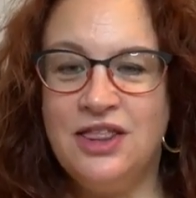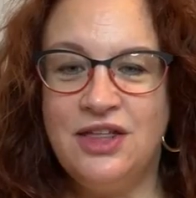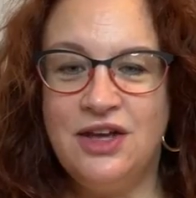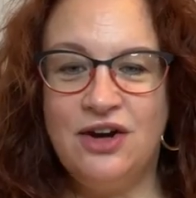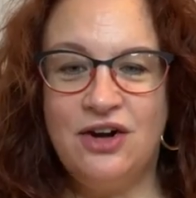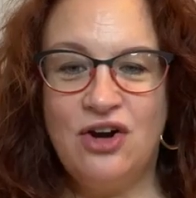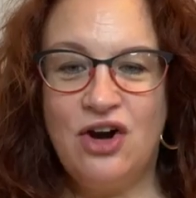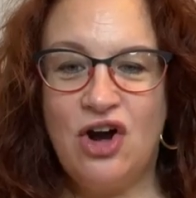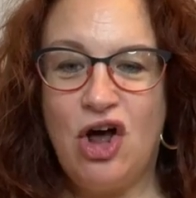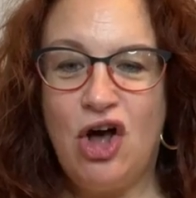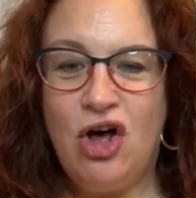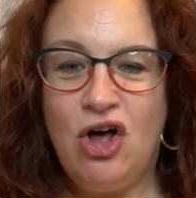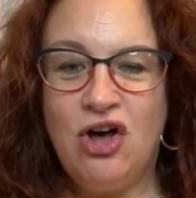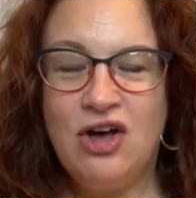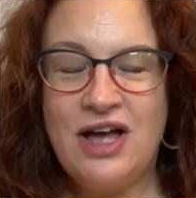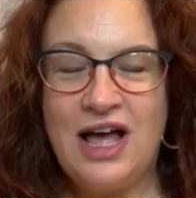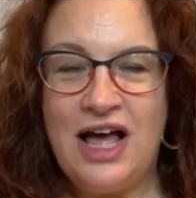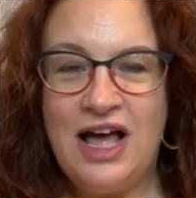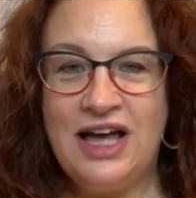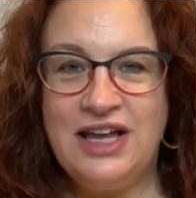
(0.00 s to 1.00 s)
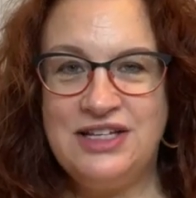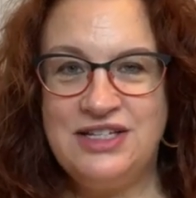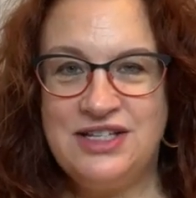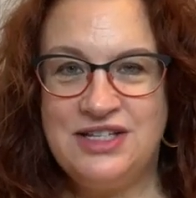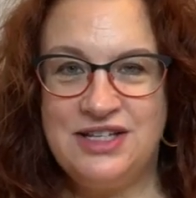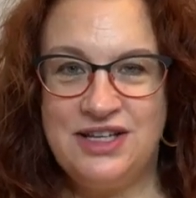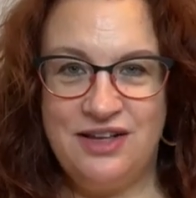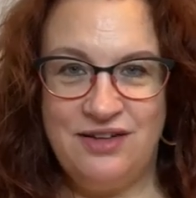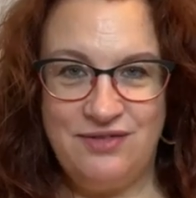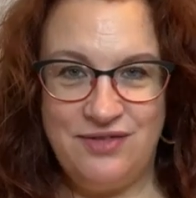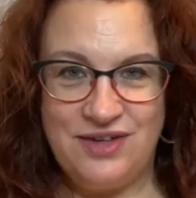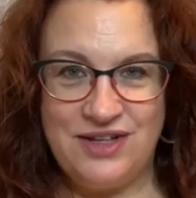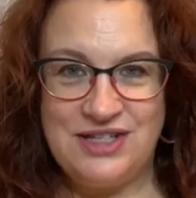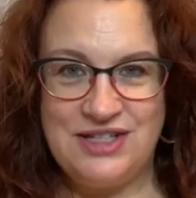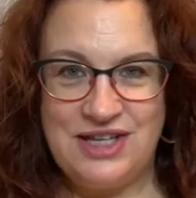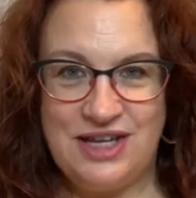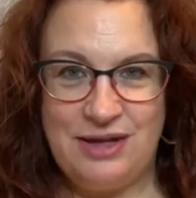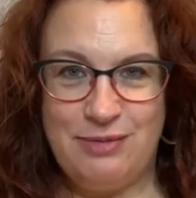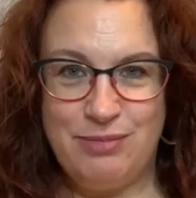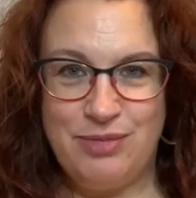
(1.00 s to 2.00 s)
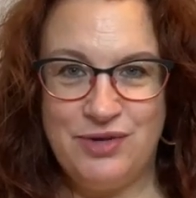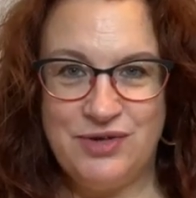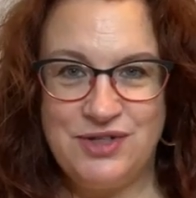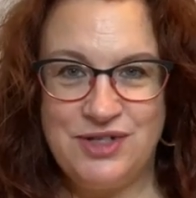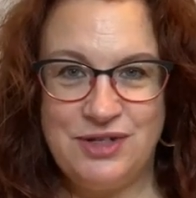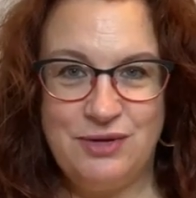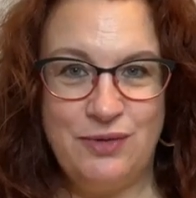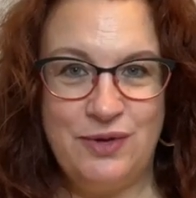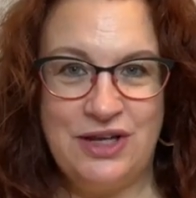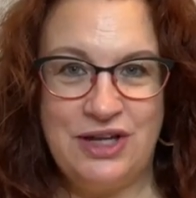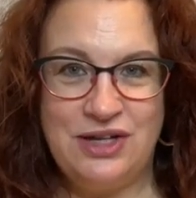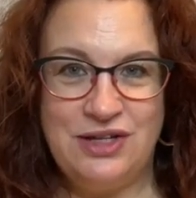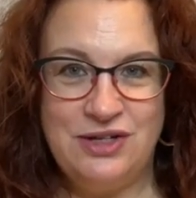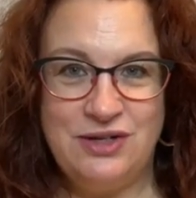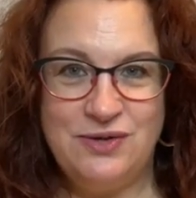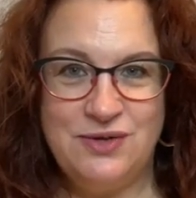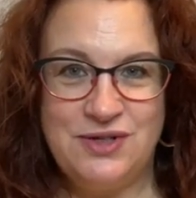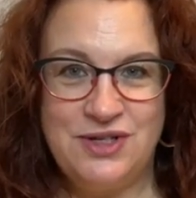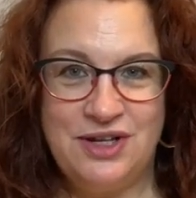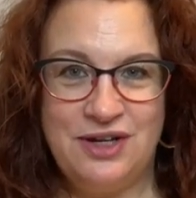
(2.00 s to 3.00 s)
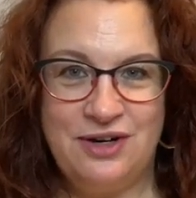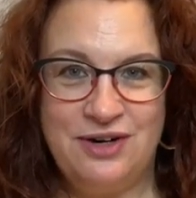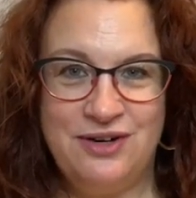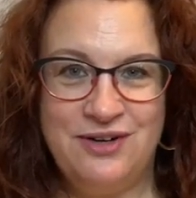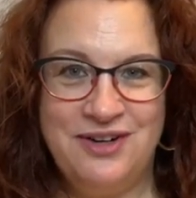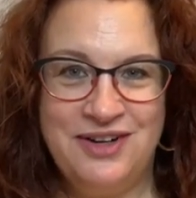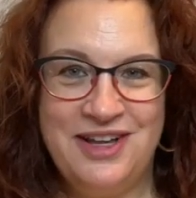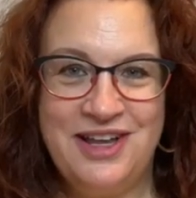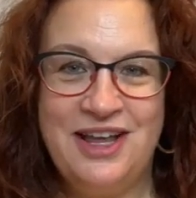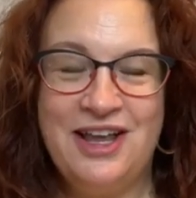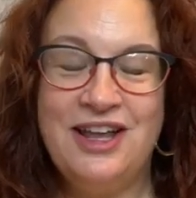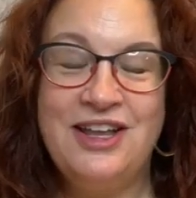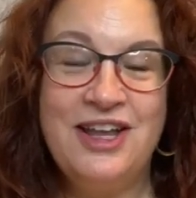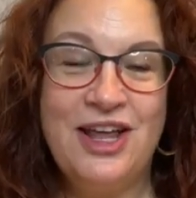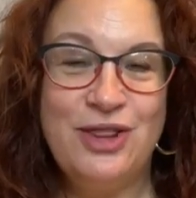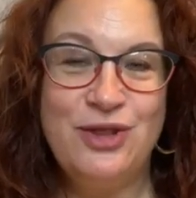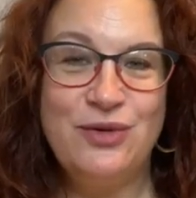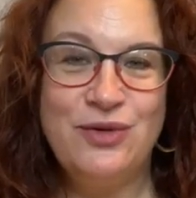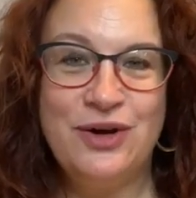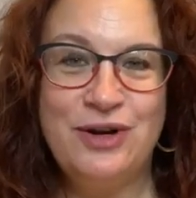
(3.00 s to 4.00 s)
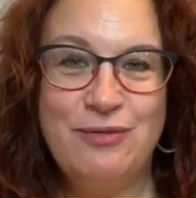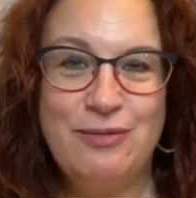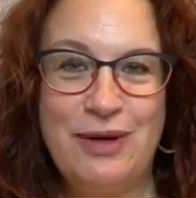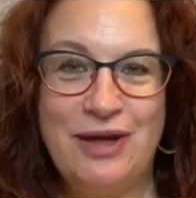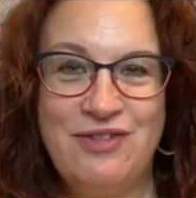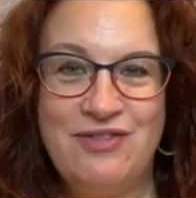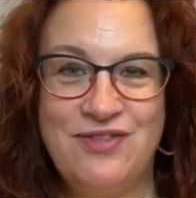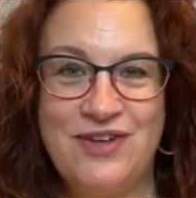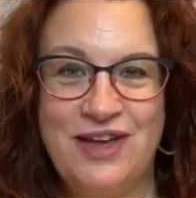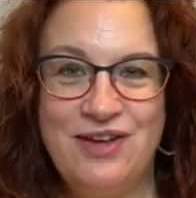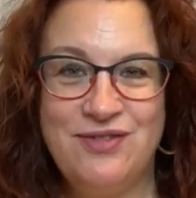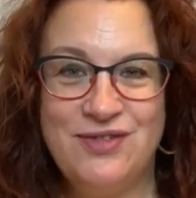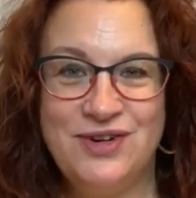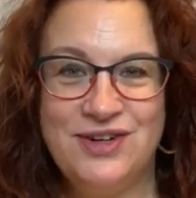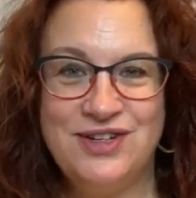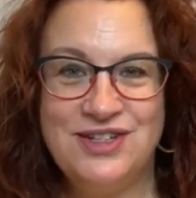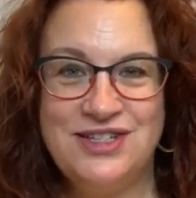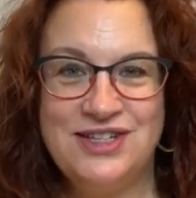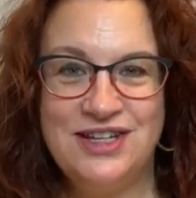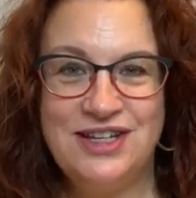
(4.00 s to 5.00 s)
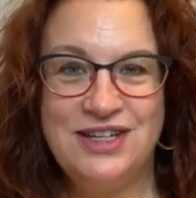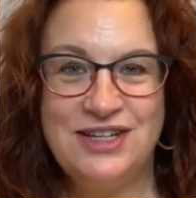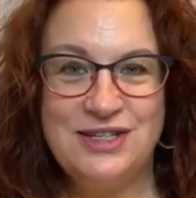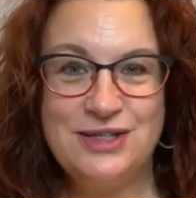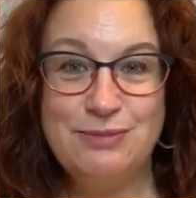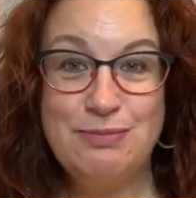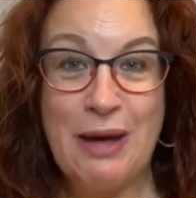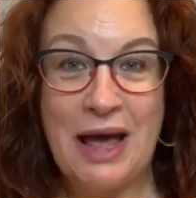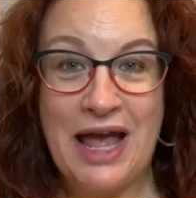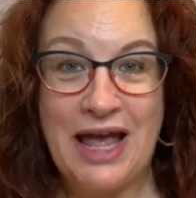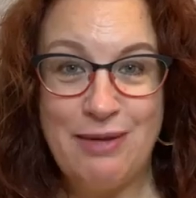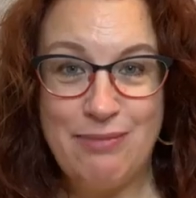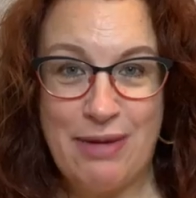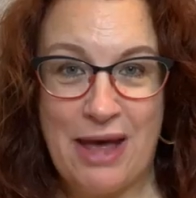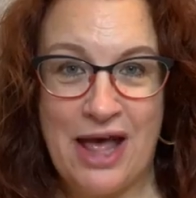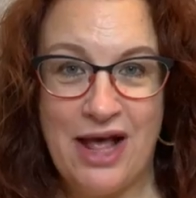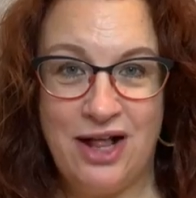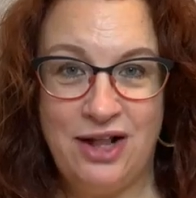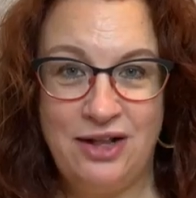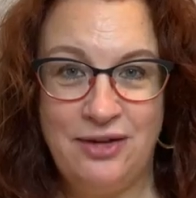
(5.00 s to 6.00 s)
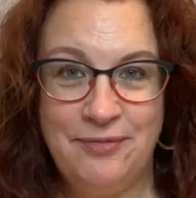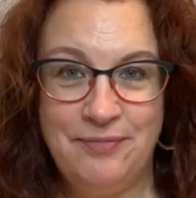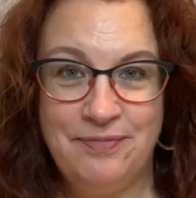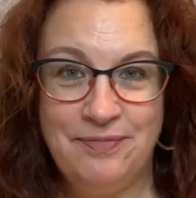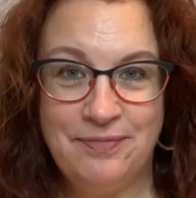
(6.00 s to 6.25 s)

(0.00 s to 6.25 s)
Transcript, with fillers: There are all kinds of examples that we can use here. Another one of my favorites is PayPal.